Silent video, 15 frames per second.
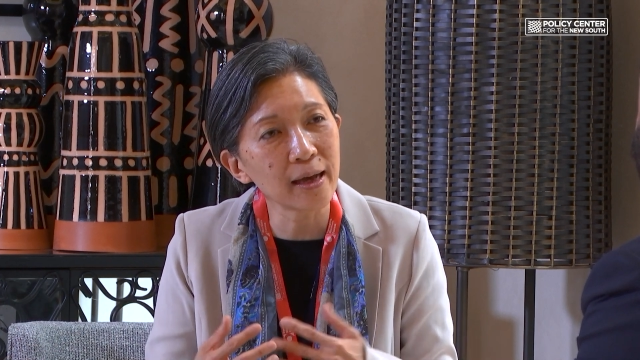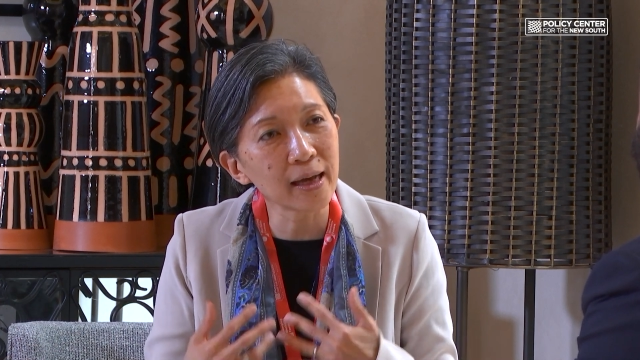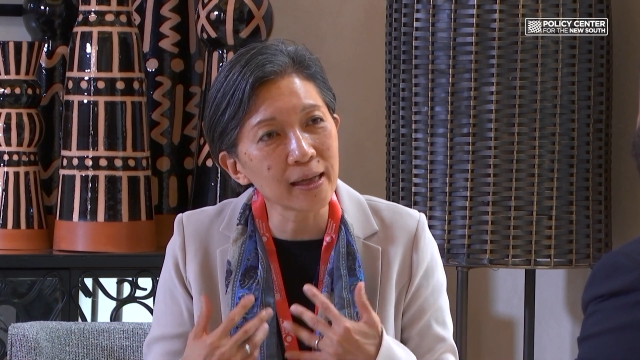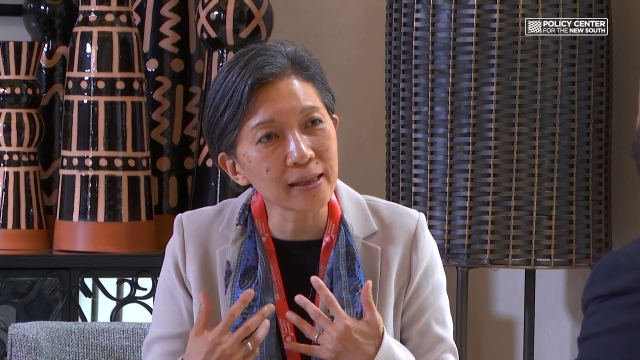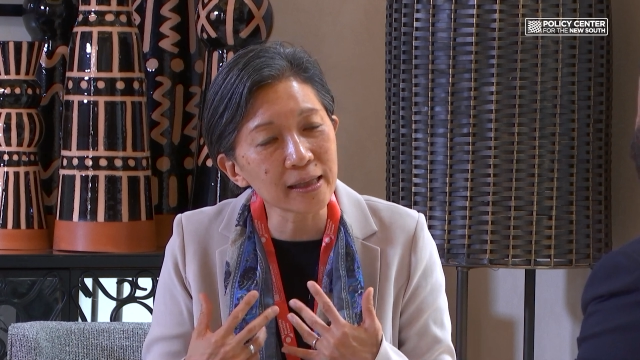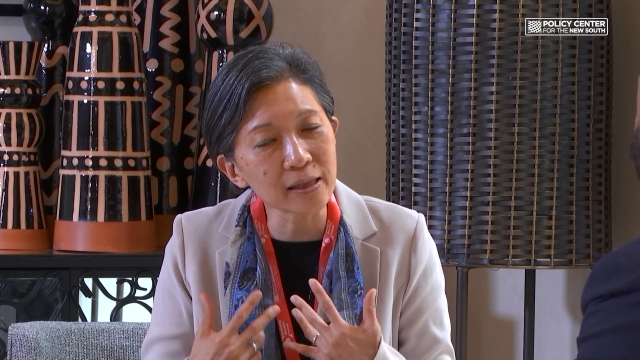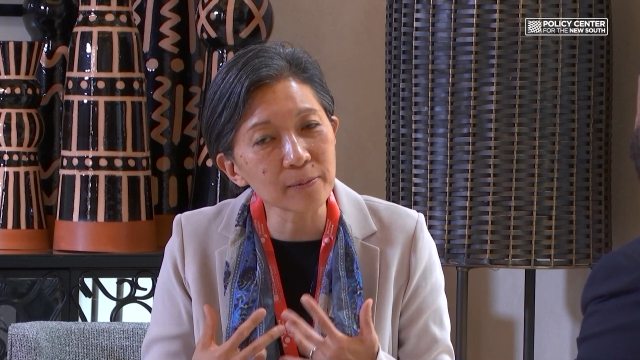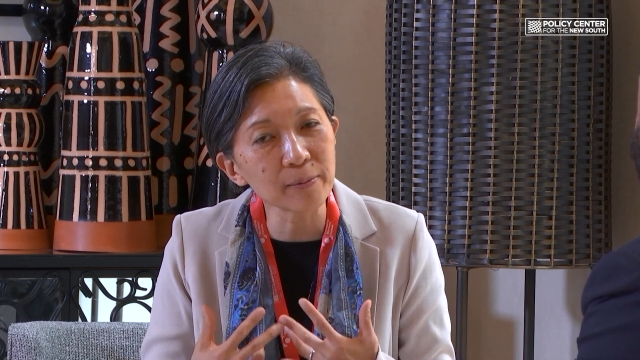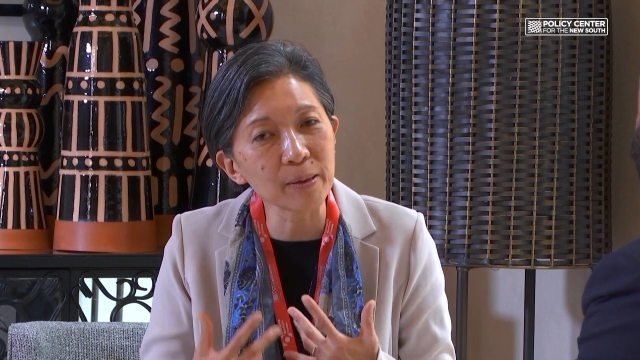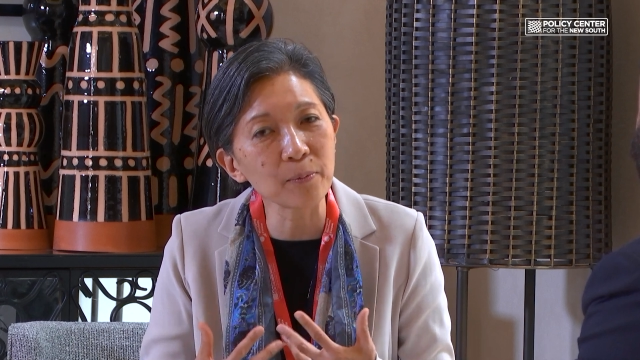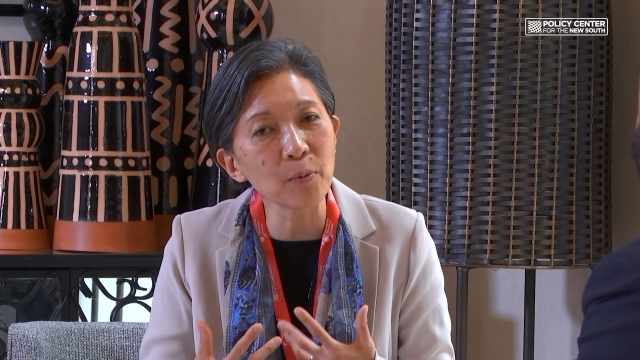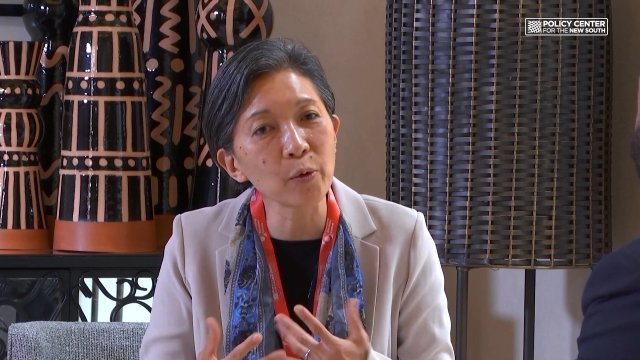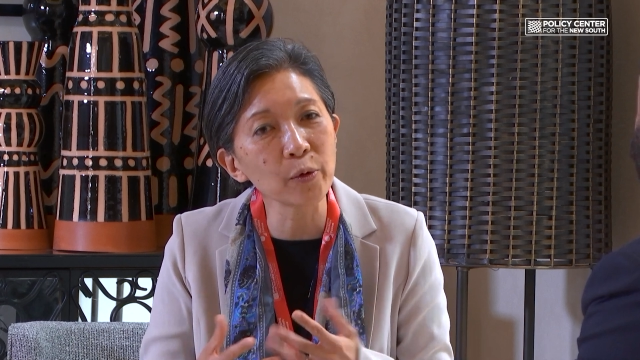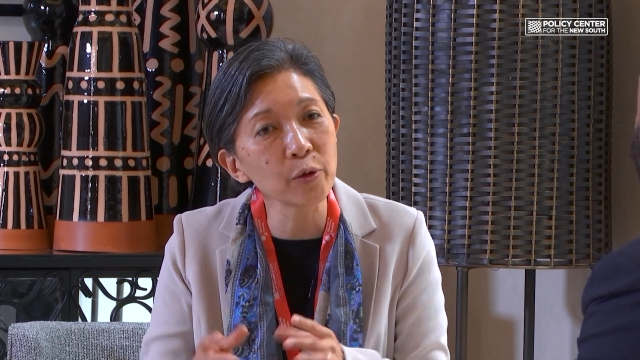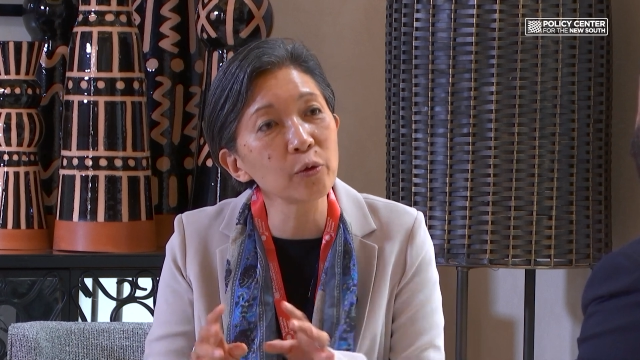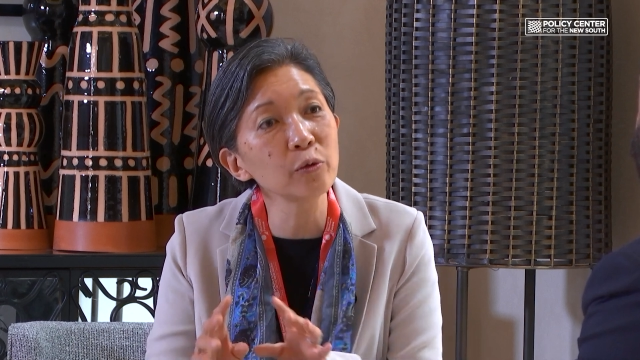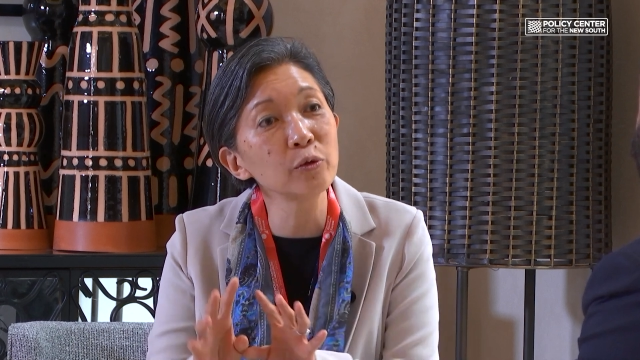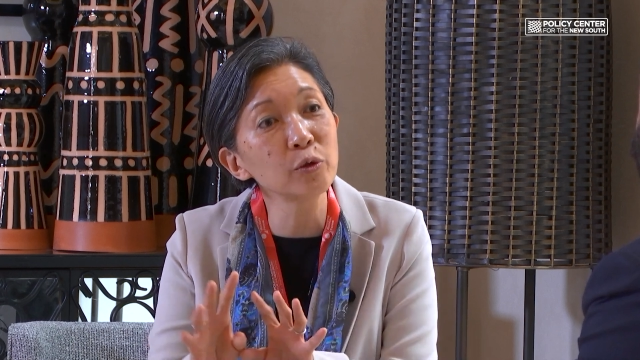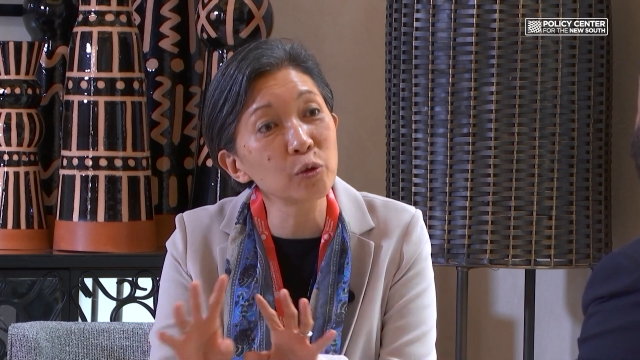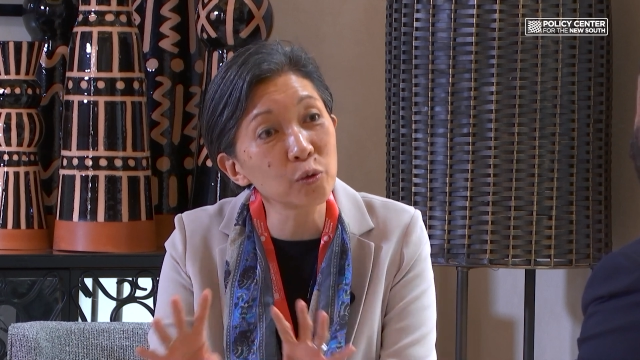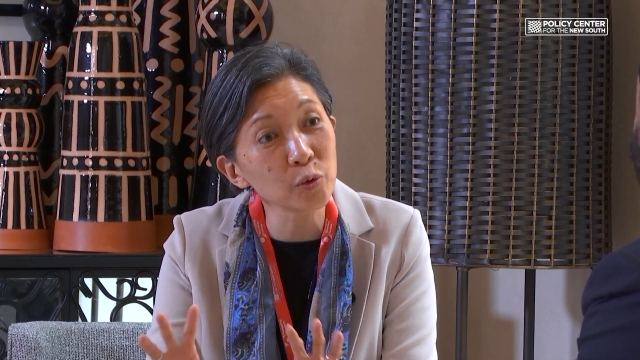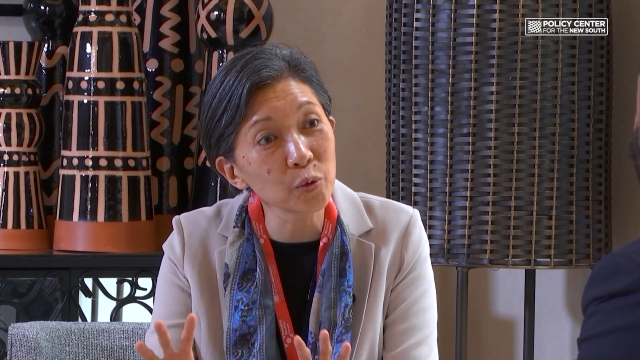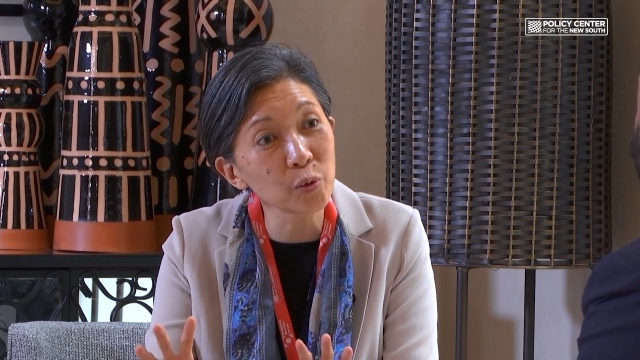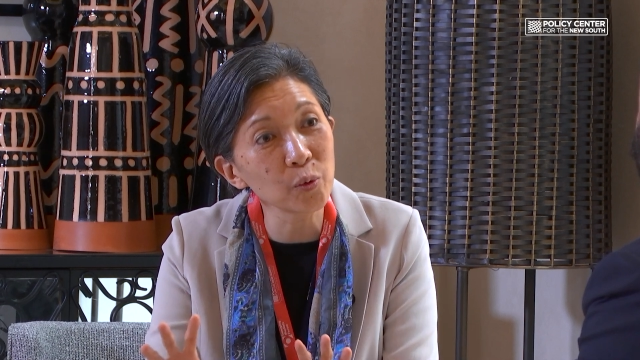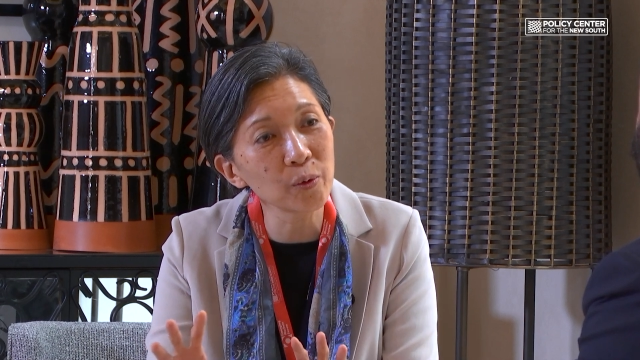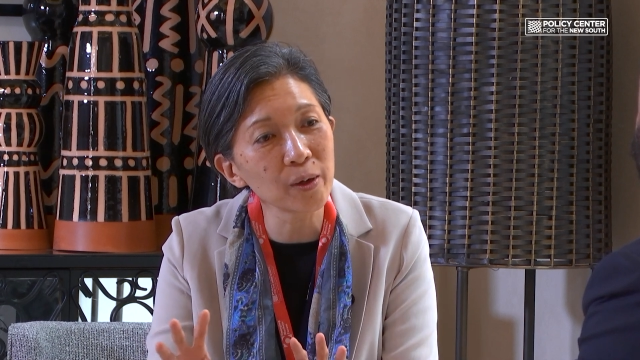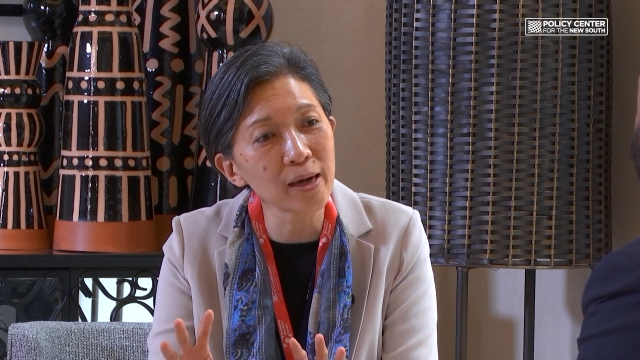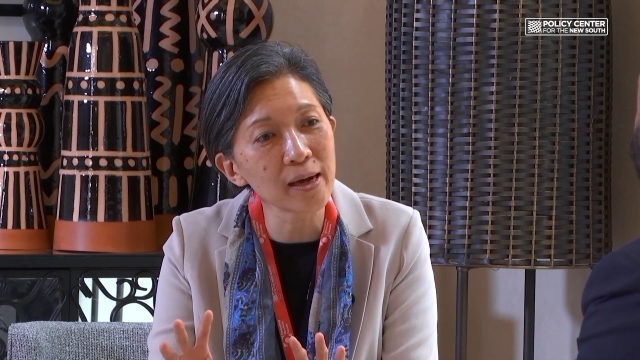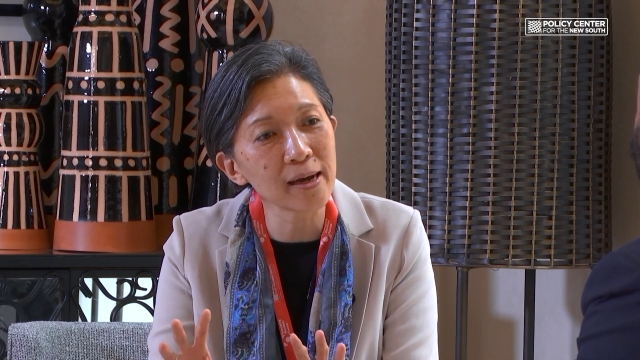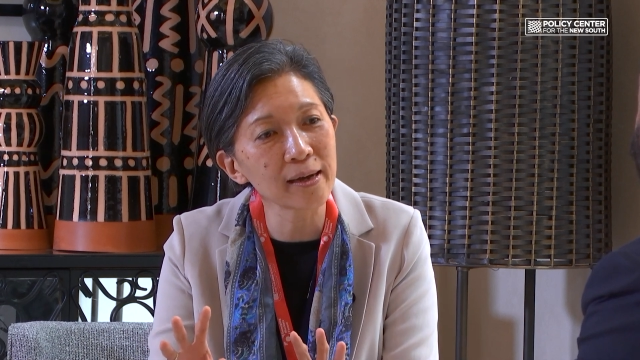a little bit more used
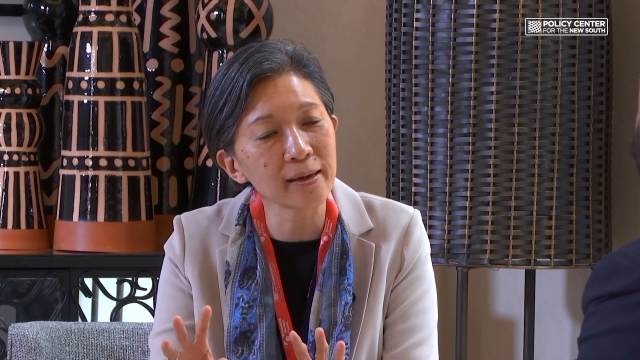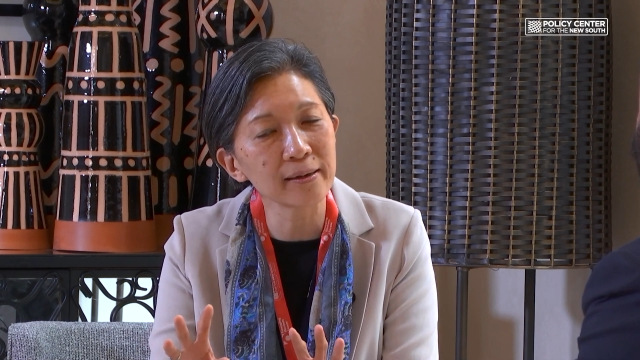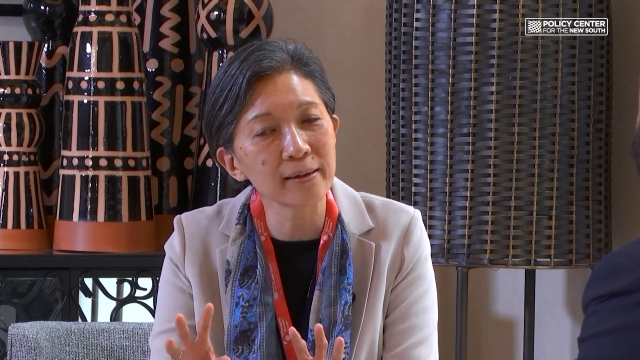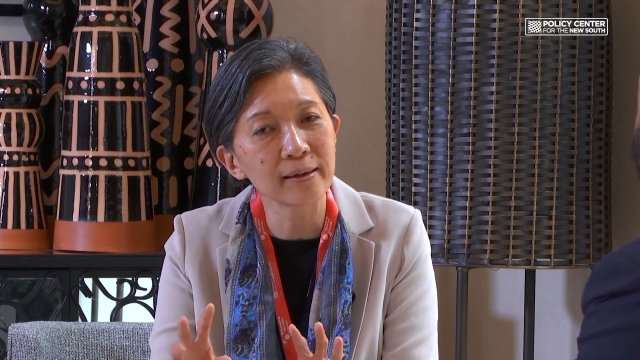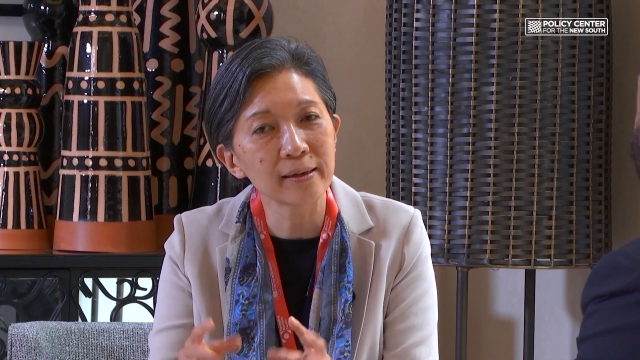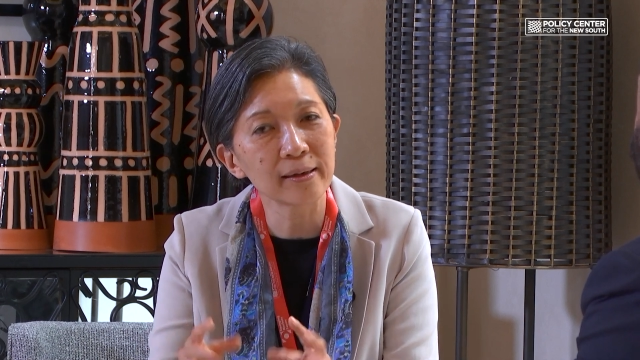to